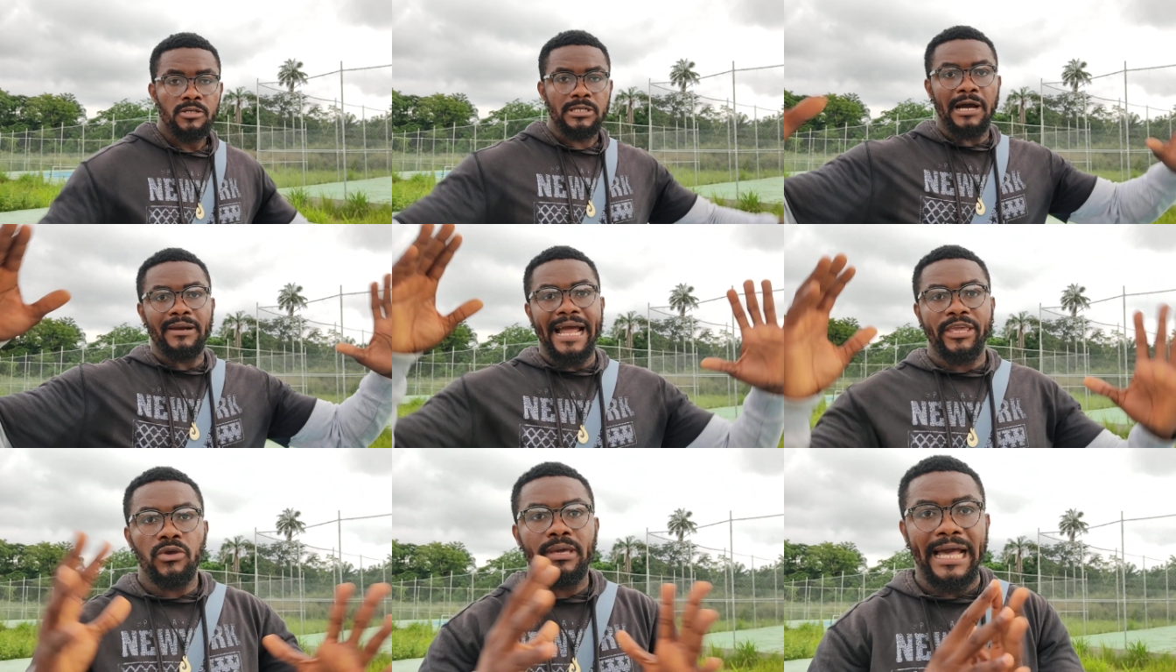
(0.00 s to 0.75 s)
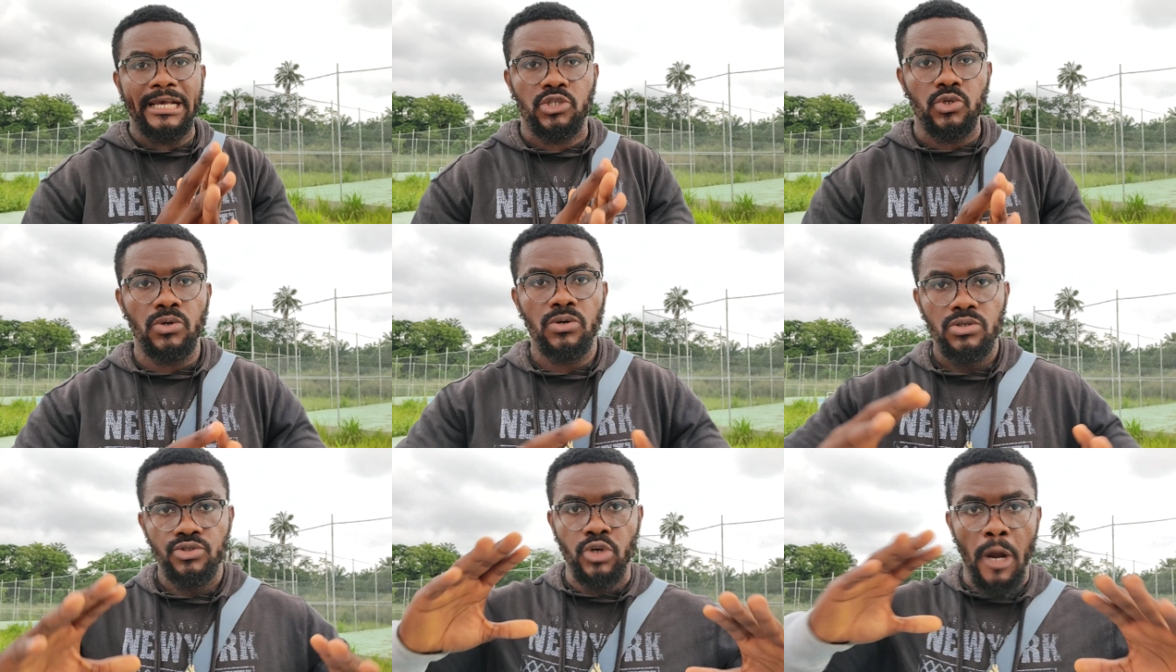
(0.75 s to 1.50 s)
So I'd like you guys to
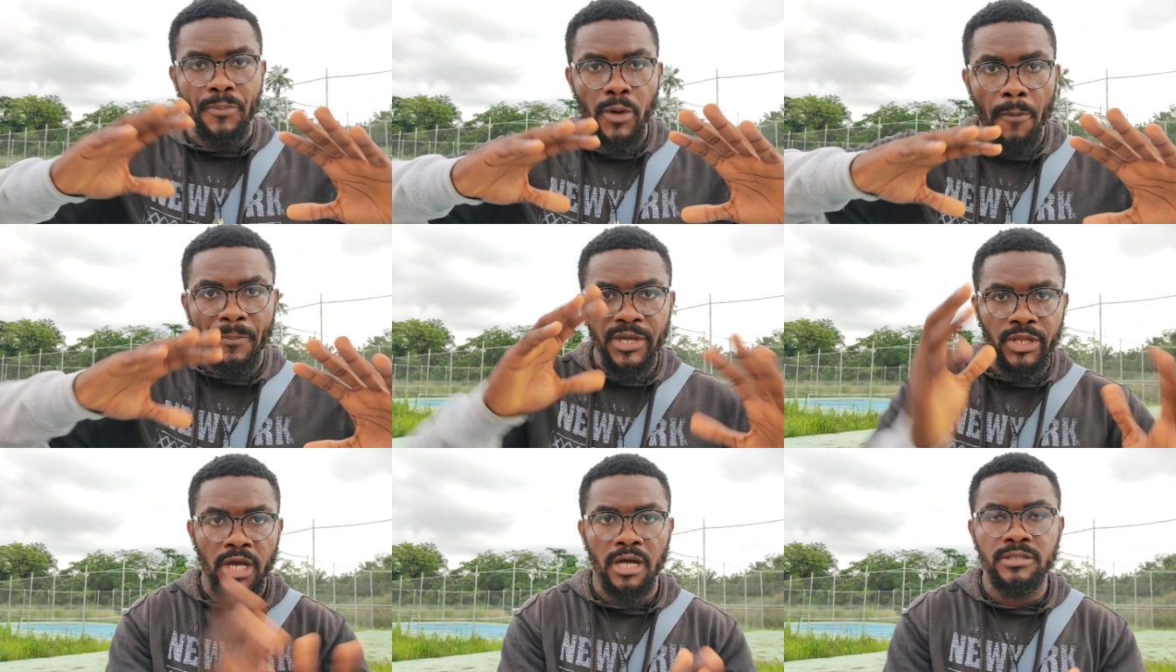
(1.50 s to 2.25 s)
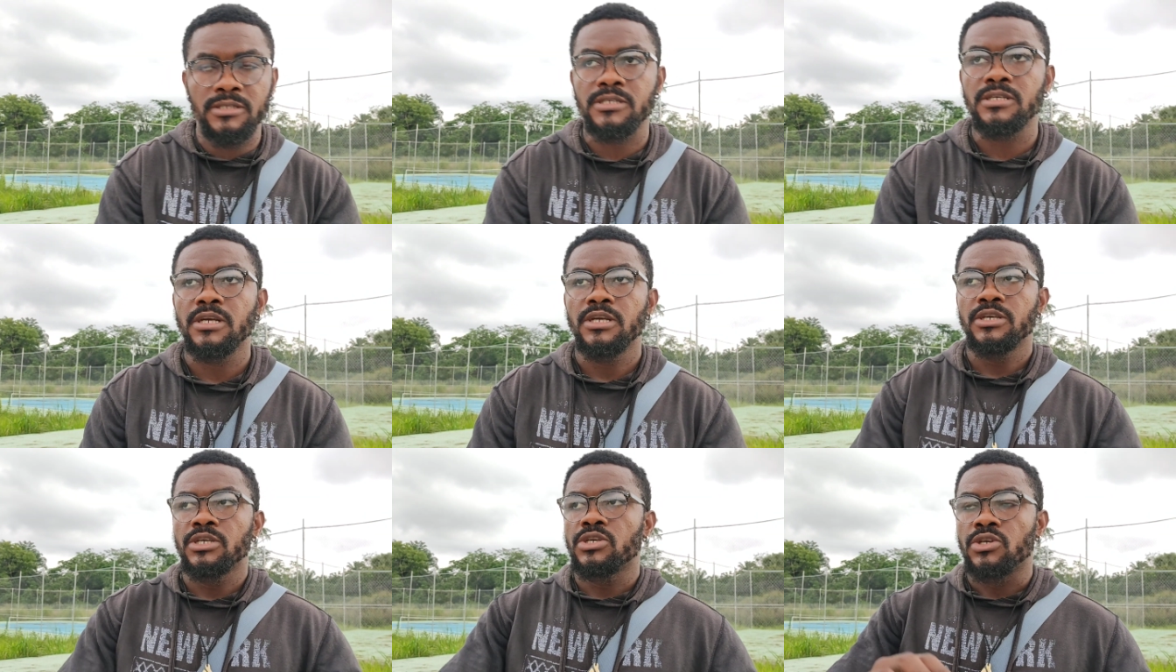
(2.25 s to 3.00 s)
drop your opinions
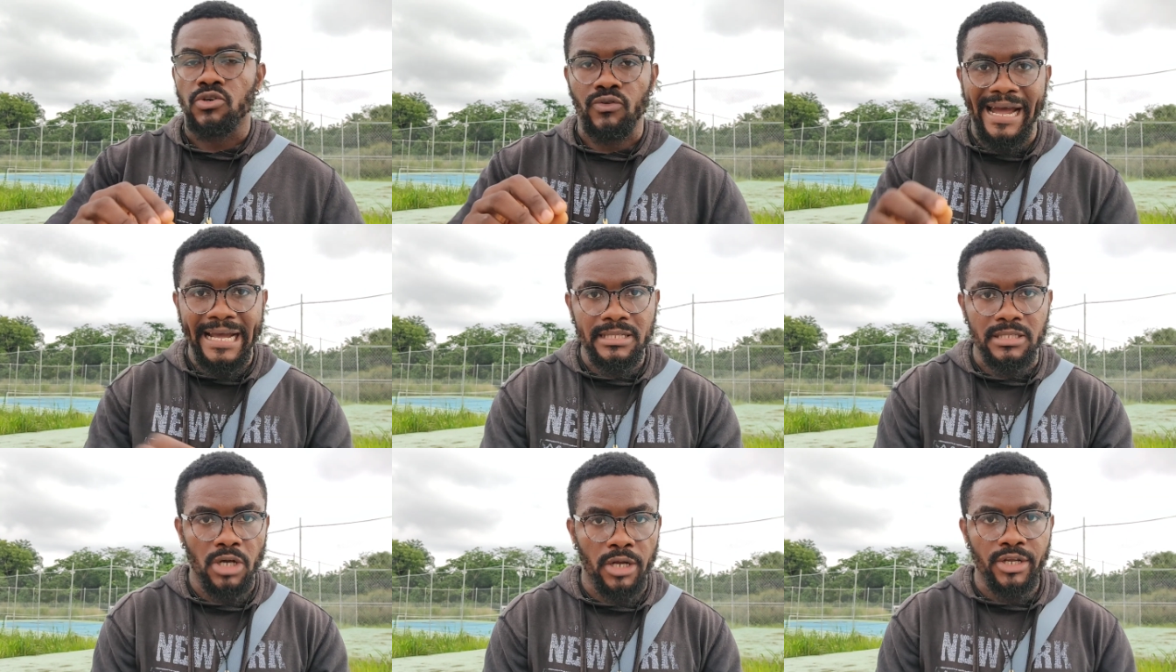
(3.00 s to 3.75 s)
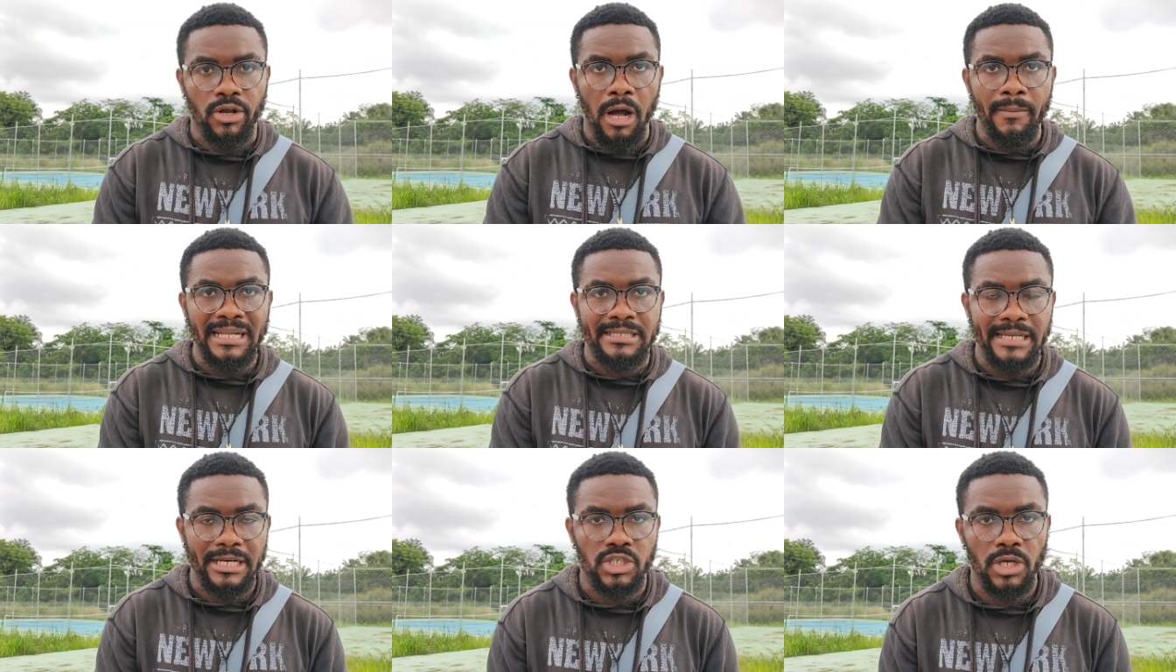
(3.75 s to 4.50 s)
right on the comment
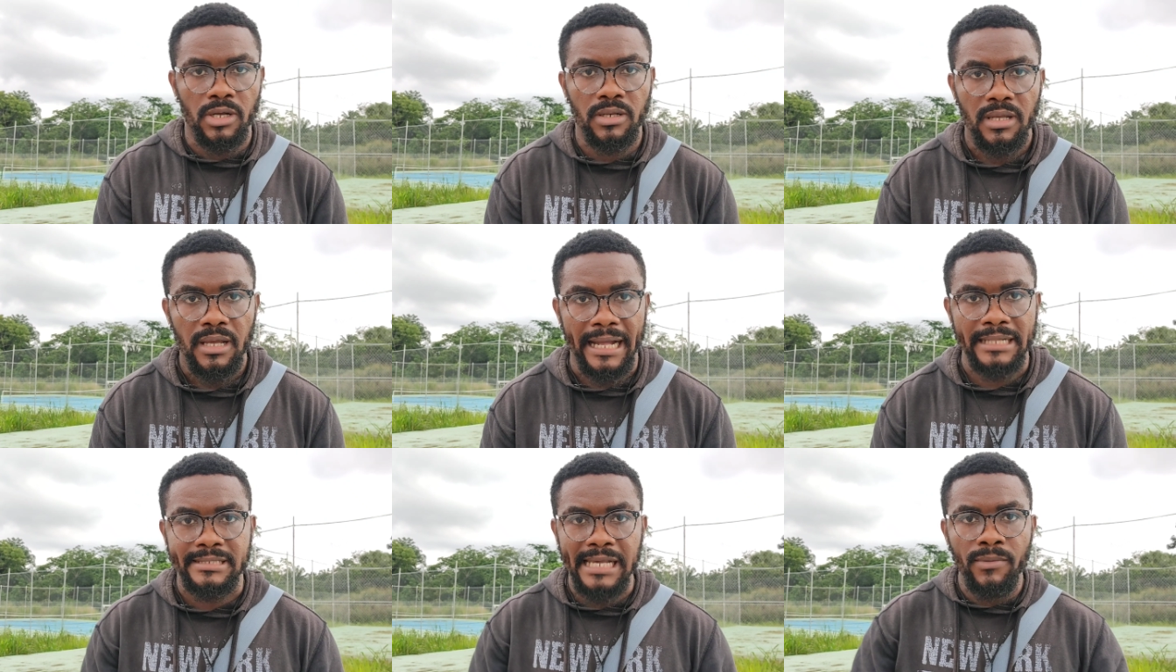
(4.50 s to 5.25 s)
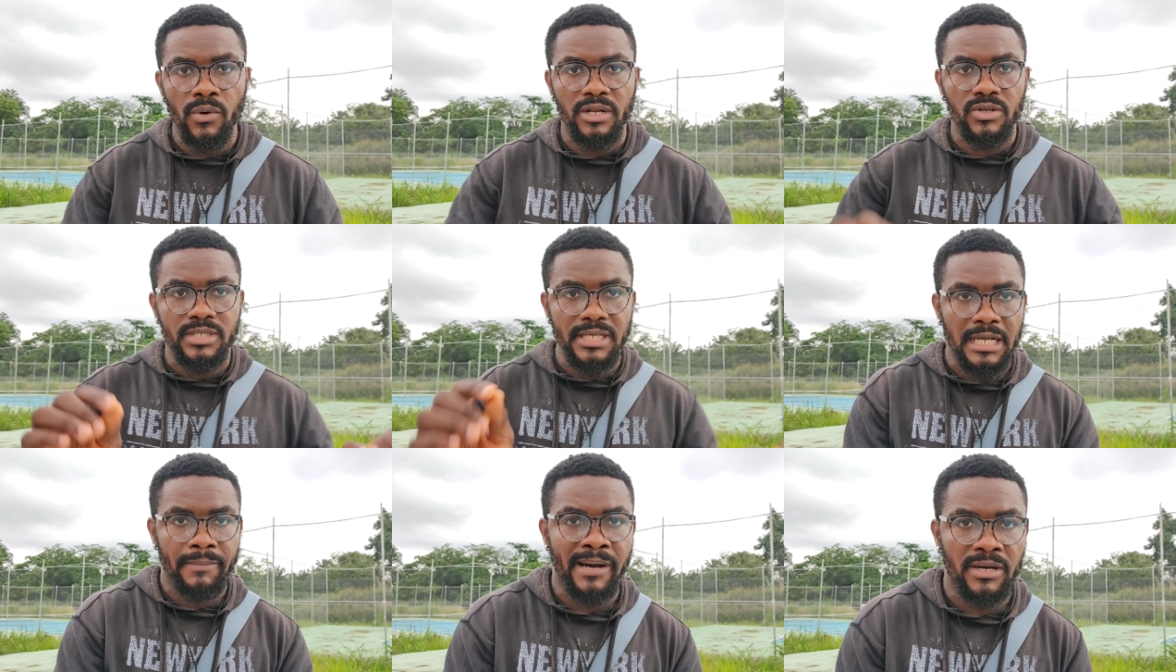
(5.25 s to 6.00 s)
section and tell me what you
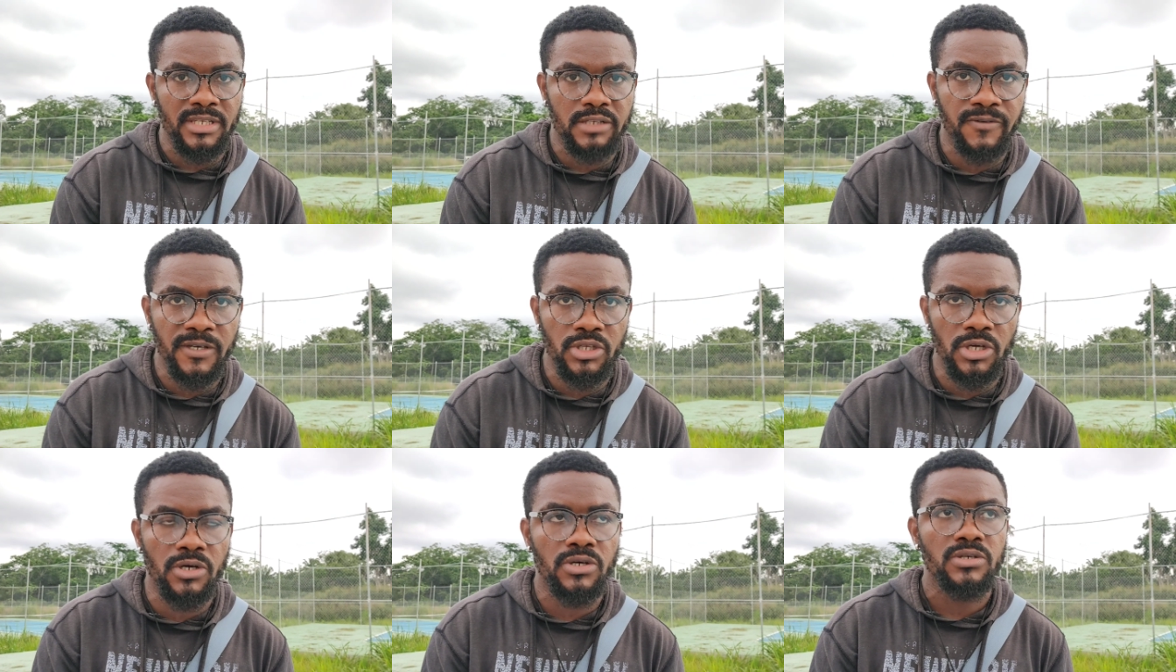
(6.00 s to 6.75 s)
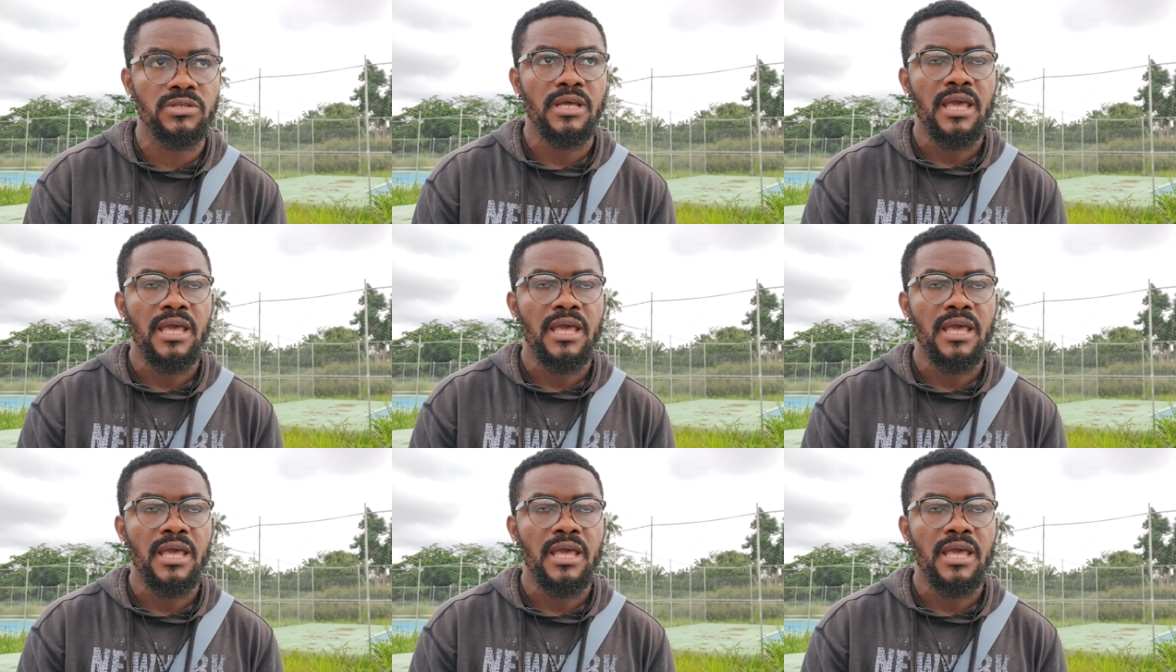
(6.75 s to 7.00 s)
think about this video.